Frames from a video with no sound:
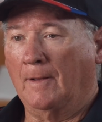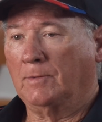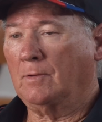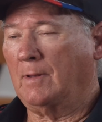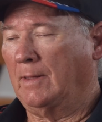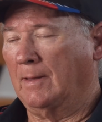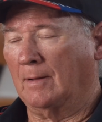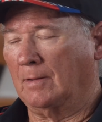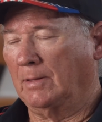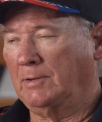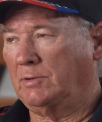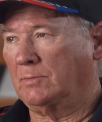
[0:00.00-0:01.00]
So anyhow, the
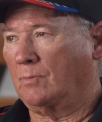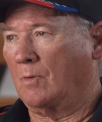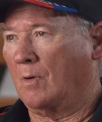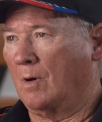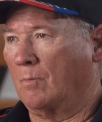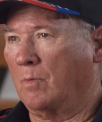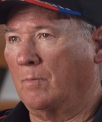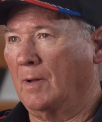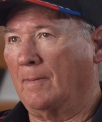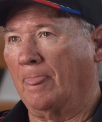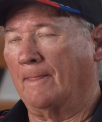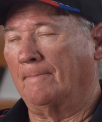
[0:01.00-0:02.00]
leeches were horrible,
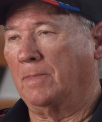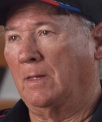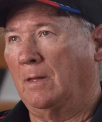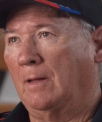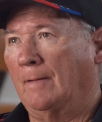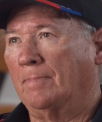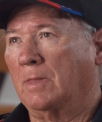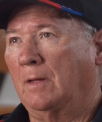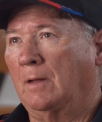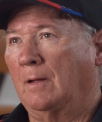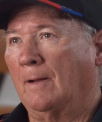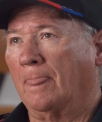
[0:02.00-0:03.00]
but
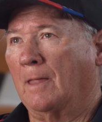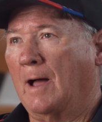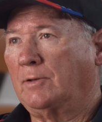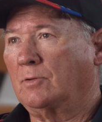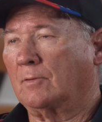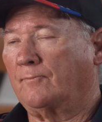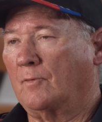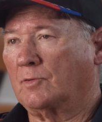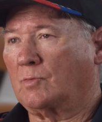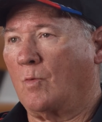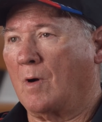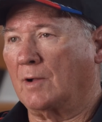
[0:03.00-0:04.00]
I took
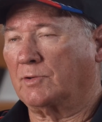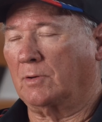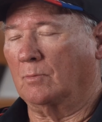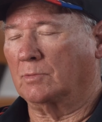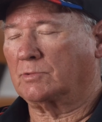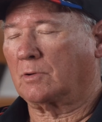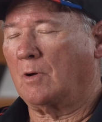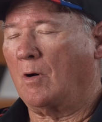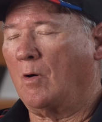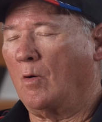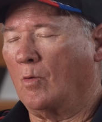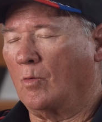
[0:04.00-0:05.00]
first watch, and it was
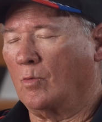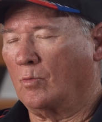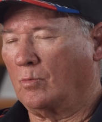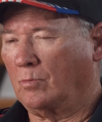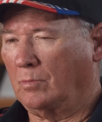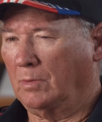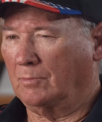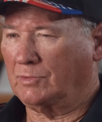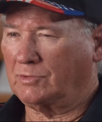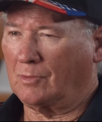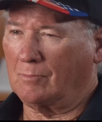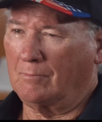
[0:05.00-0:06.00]
cold. It was
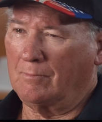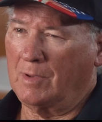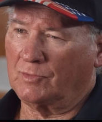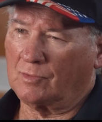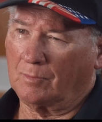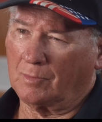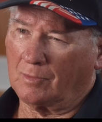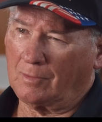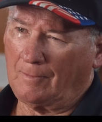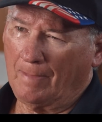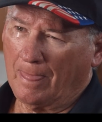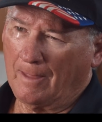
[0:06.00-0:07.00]
so miserable.